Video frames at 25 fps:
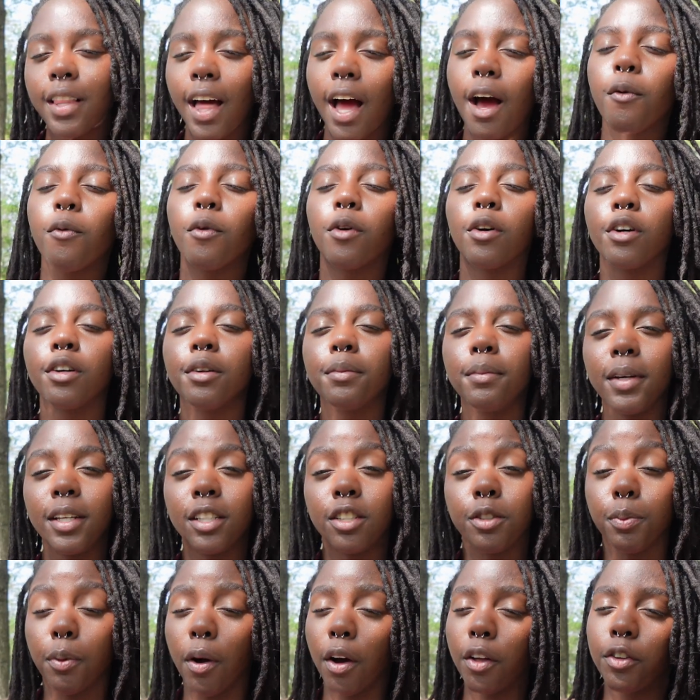That word
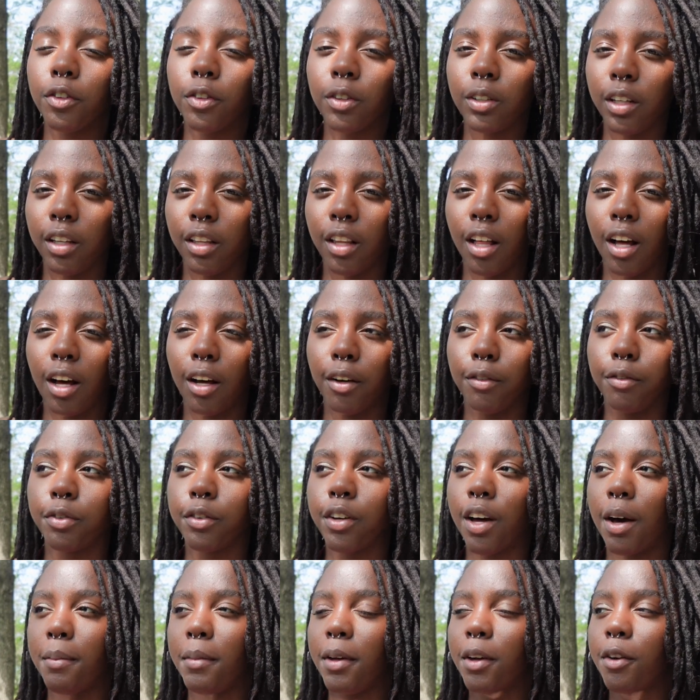means brotherly love,
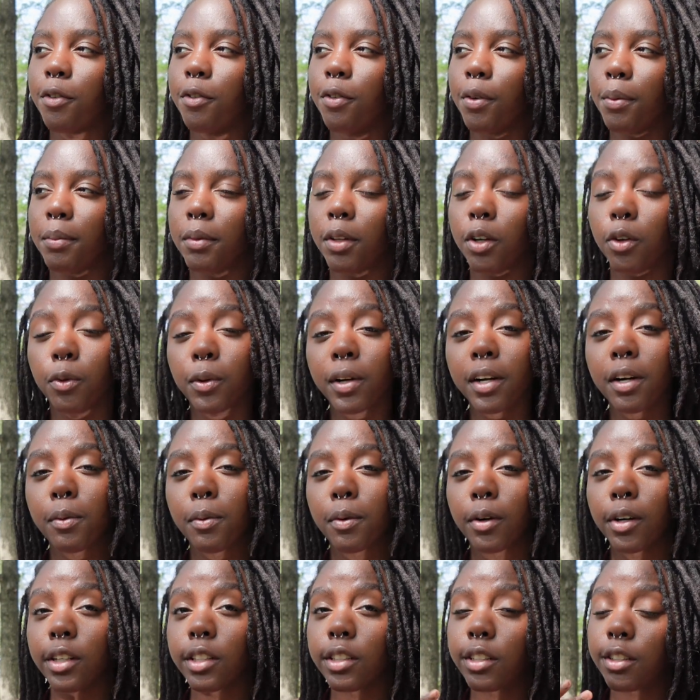coming from the Greek
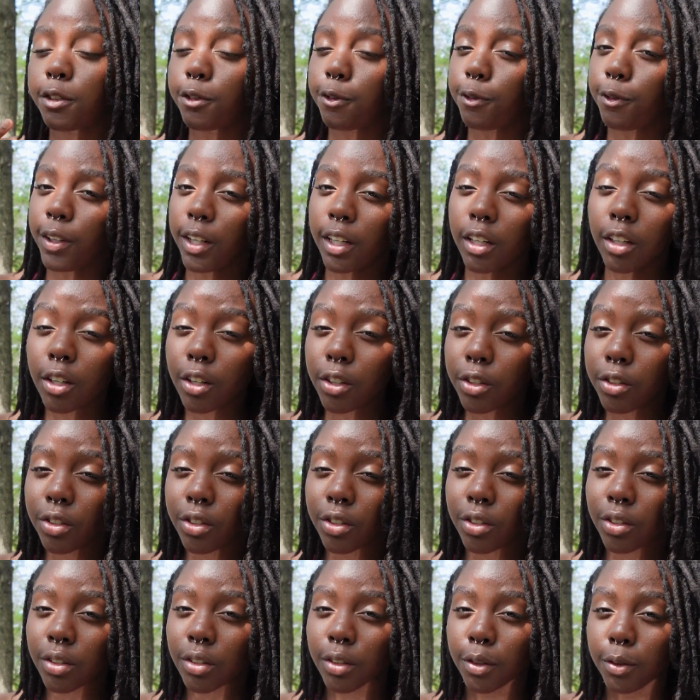words
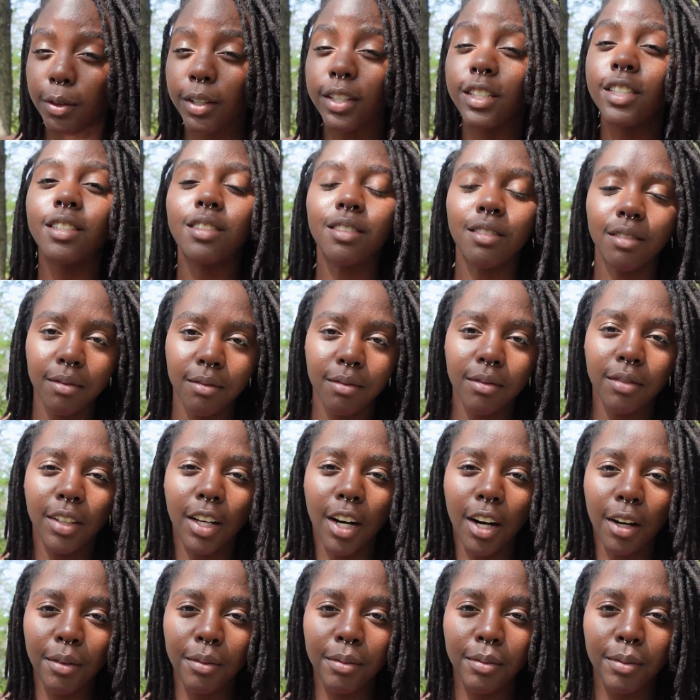philos, which is,
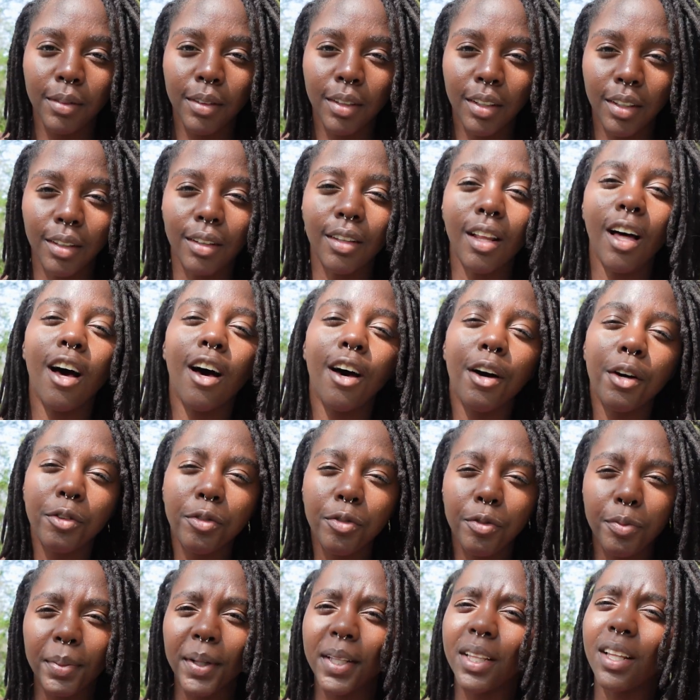
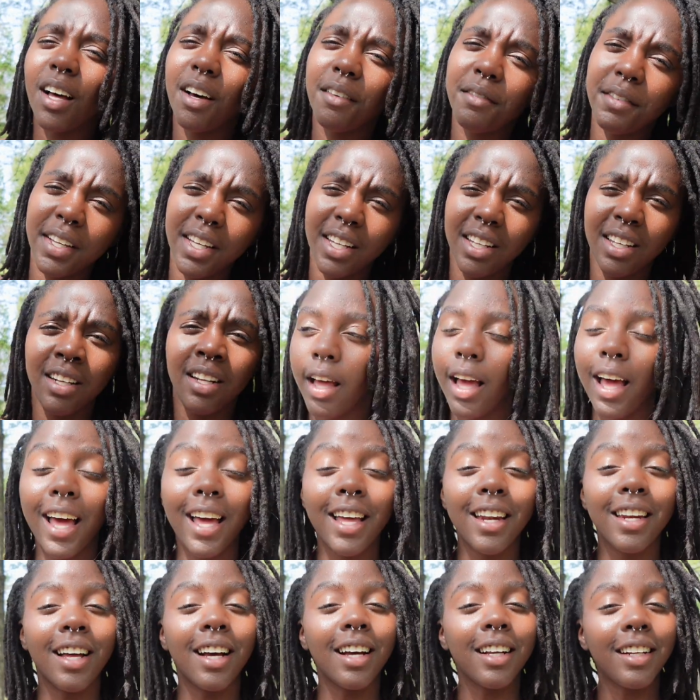love, beloved,
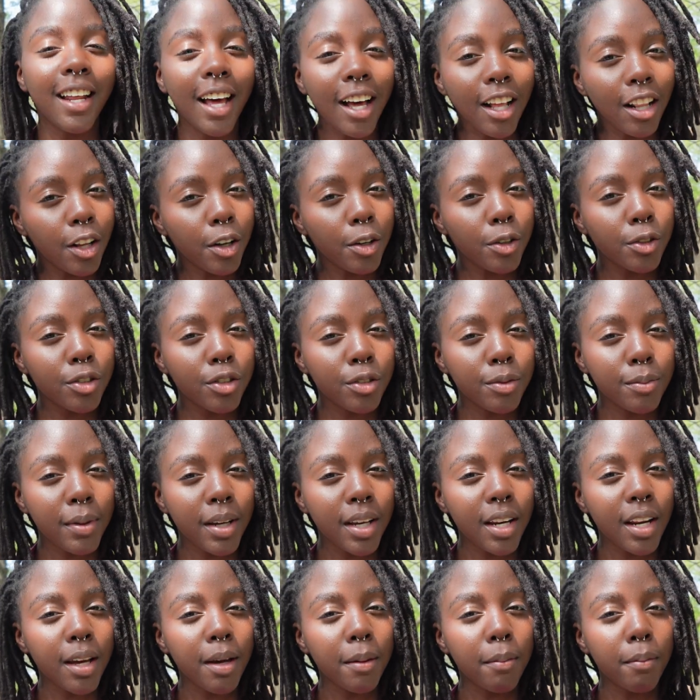and adelos,
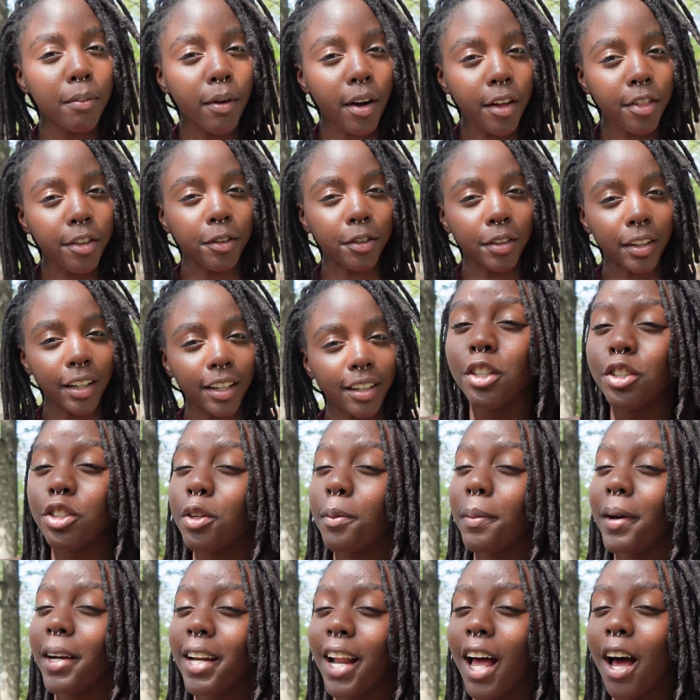meaning brotherly. So
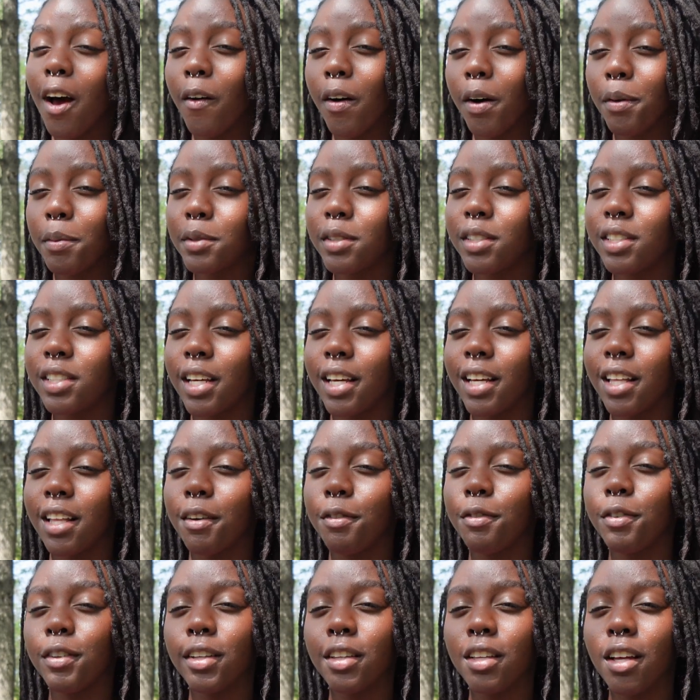by now I would say that
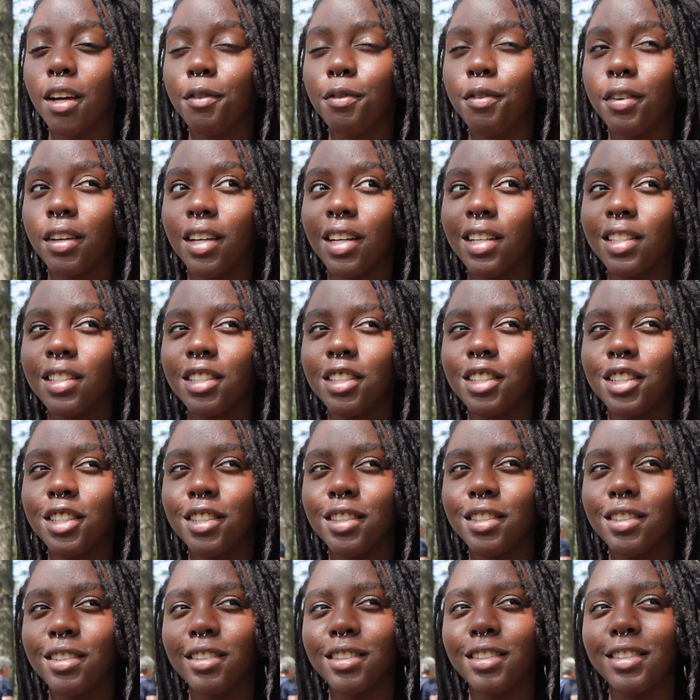Philadelphia isn't
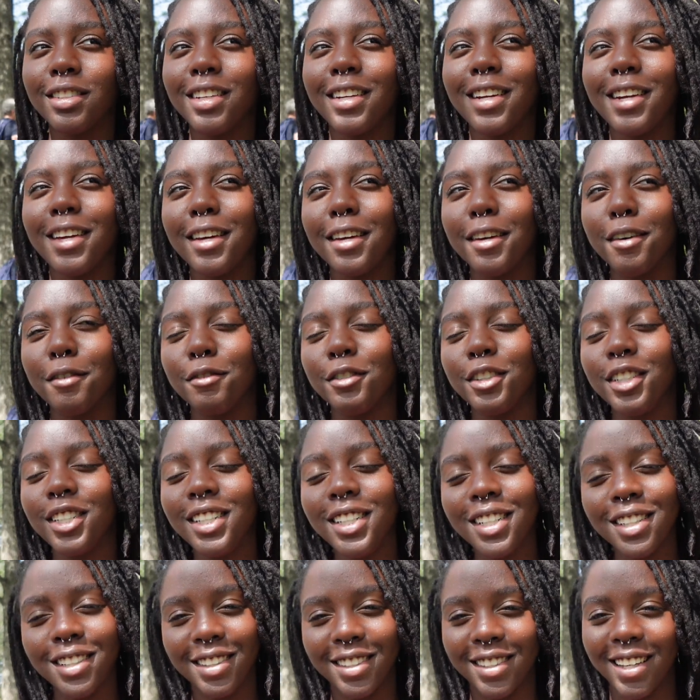just the city of
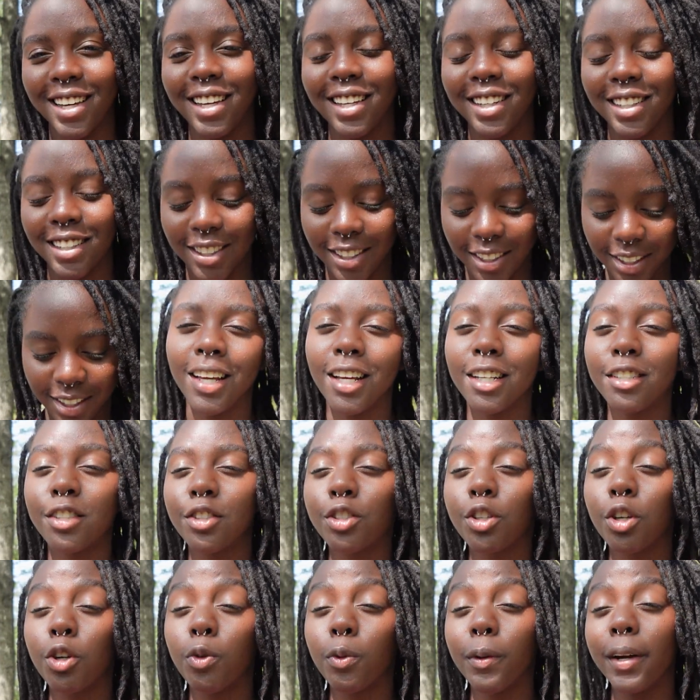cheesesteaks. It's
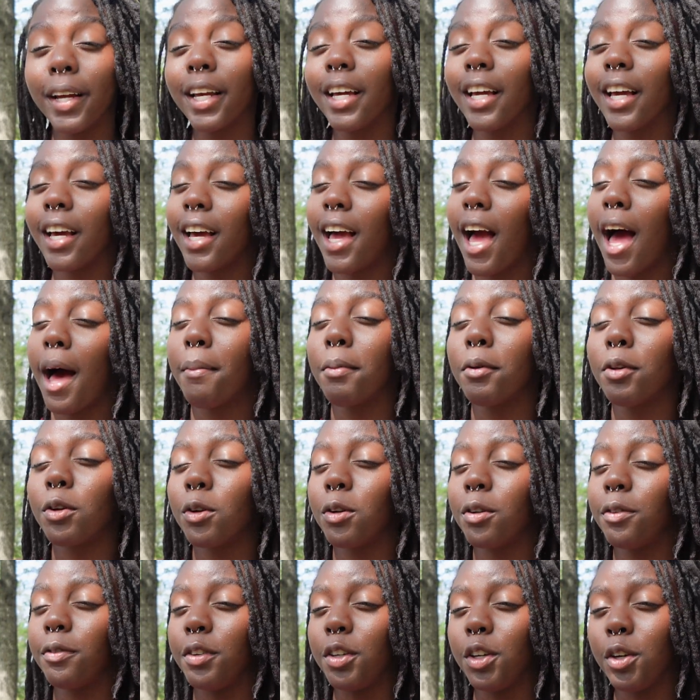the Greek
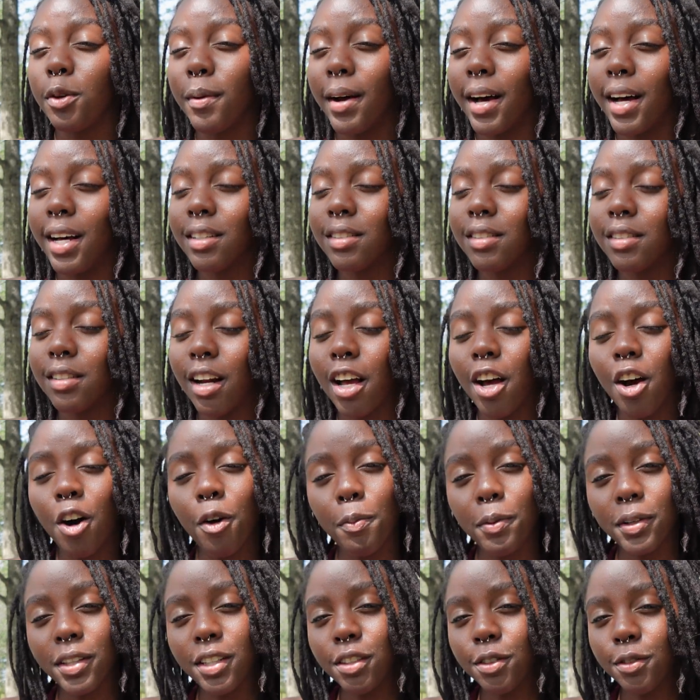capital of the US. And I hope
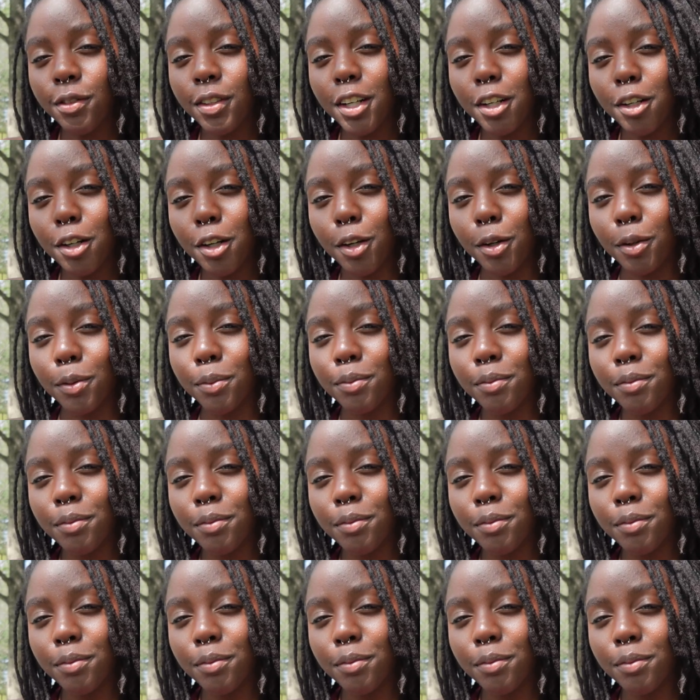with this video,